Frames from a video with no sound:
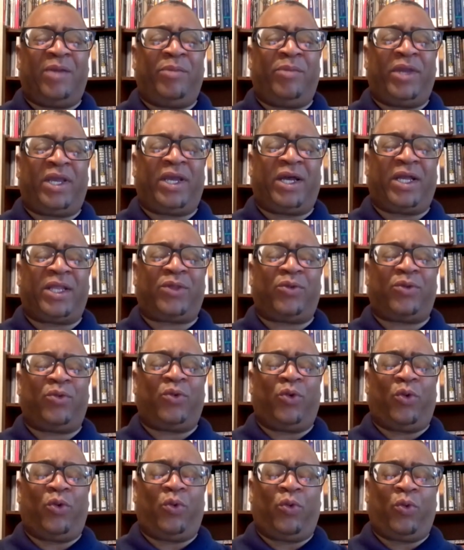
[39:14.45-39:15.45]
because
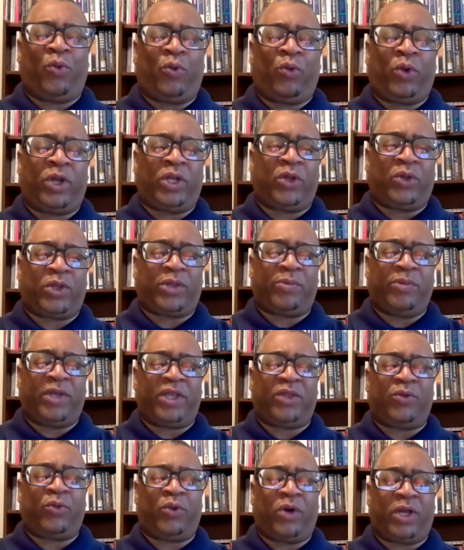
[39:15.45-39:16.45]
Wendell
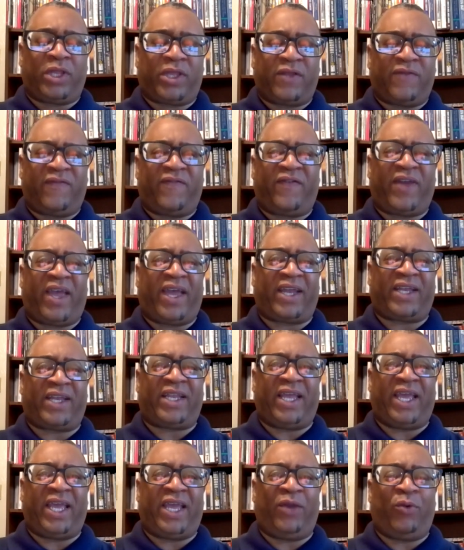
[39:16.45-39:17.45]
Smith was in
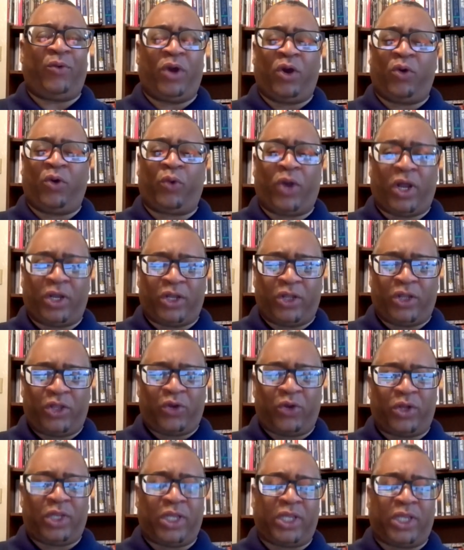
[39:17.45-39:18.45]
fact a well-rounded
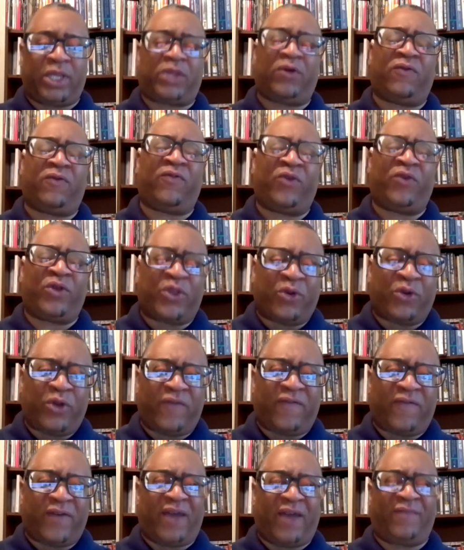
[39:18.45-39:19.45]
journalist over a
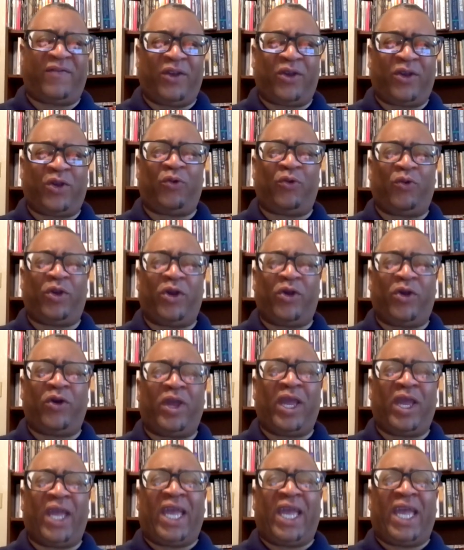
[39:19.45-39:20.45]
35-year
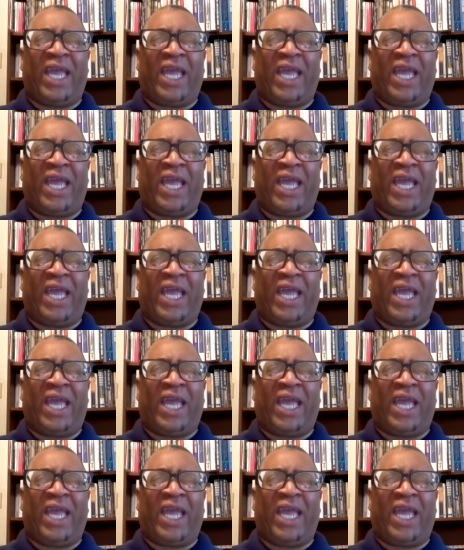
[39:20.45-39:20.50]
career,